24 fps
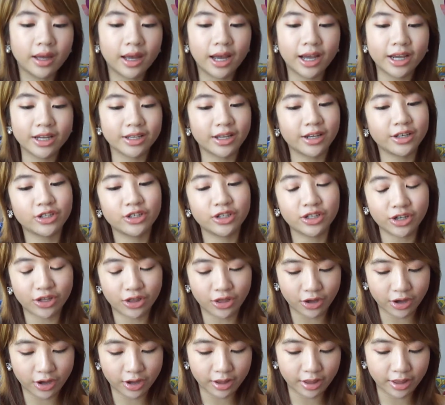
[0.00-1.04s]
I, I should have
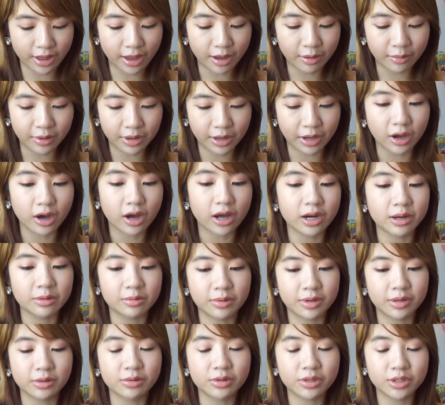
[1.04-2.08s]
thought of that when I got it,
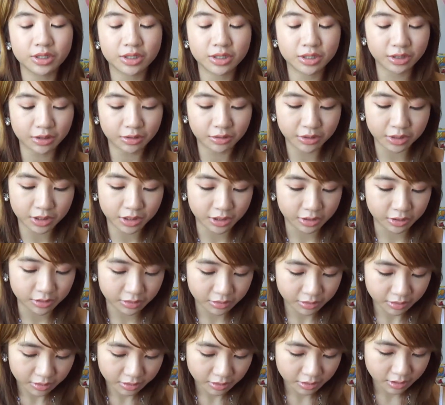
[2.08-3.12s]
but it was just so cute.
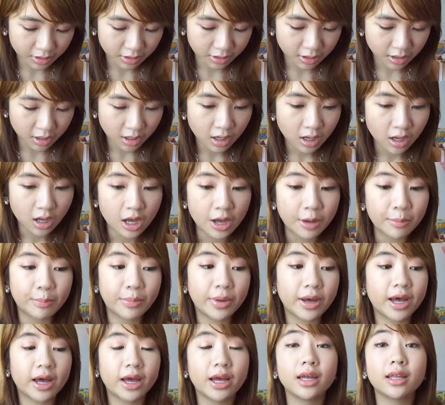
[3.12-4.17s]

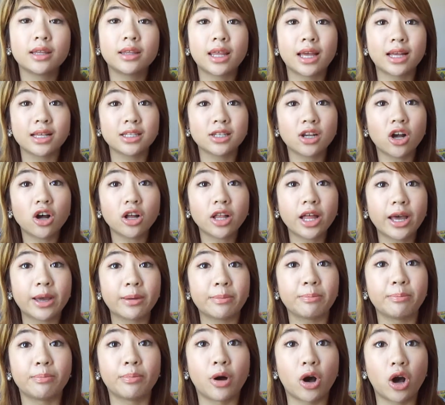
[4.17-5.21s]
But that's all I
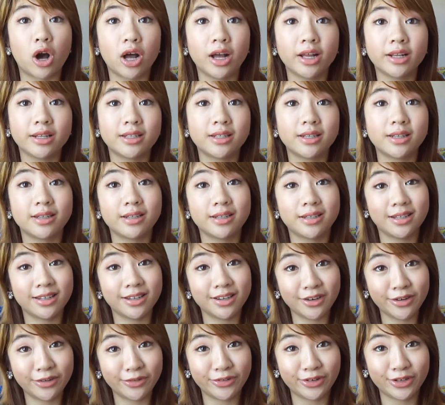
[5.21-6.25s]
bought this
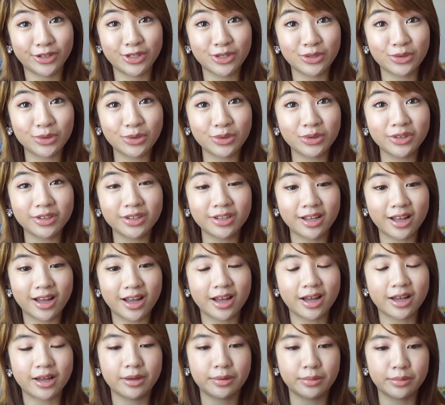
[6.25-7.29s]
year for school,
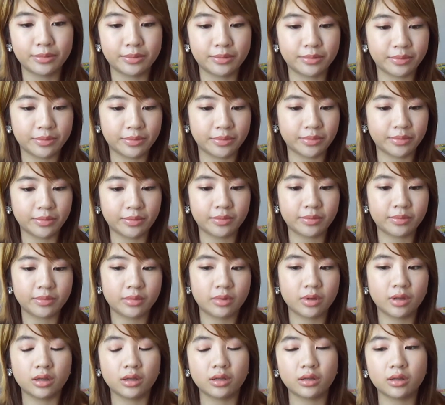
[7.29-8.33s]
um,
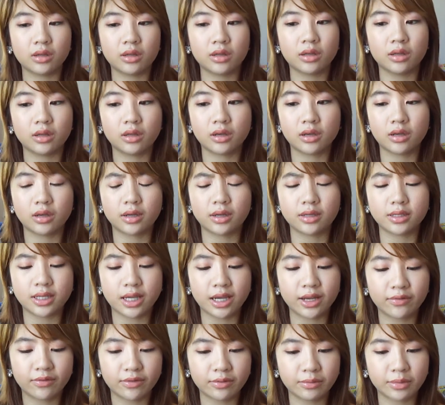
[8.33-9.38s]

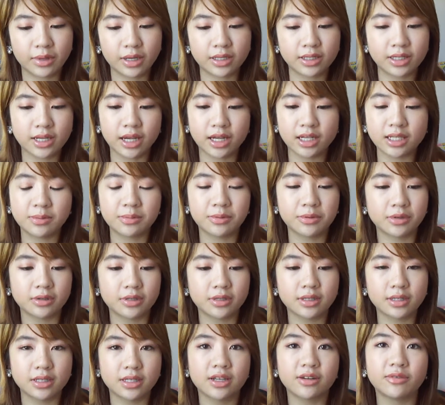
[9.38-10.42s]
aside from like textbooks
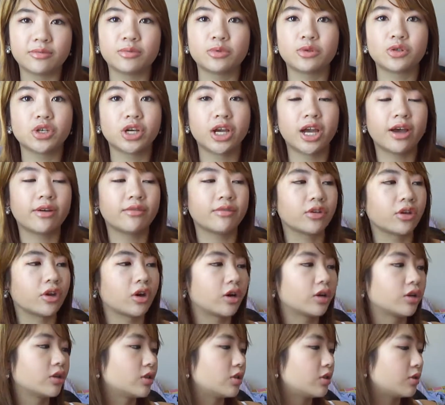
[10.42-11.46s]
and stuff, which I haven't
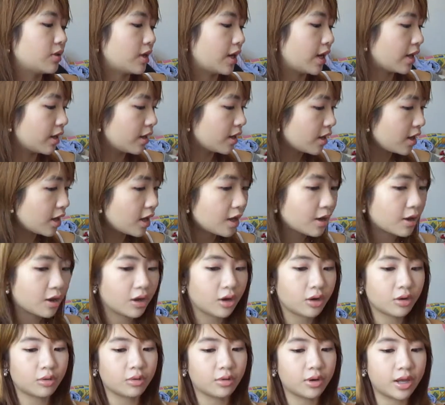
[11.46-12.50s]
gotten to yet.
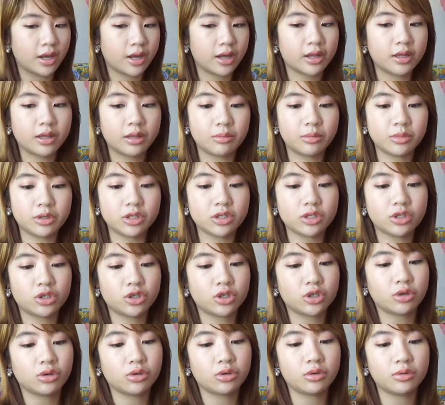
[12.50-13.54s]
Oh, and let me just
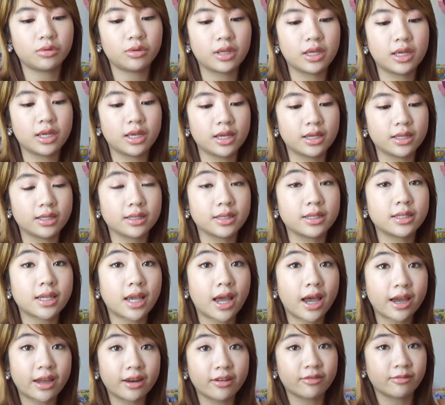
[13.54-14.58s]
show you the
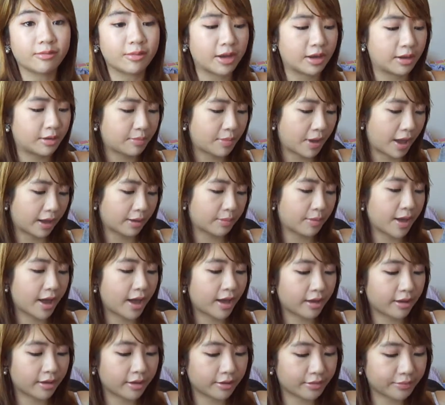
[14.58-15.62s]
inside of my
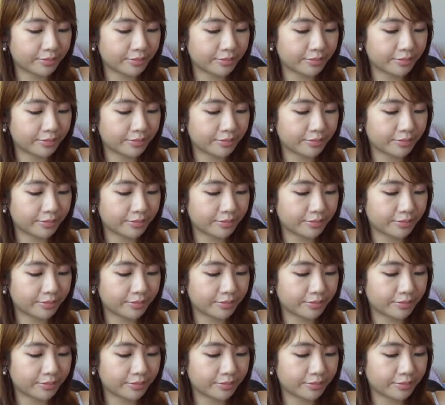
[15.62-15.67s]
backpack.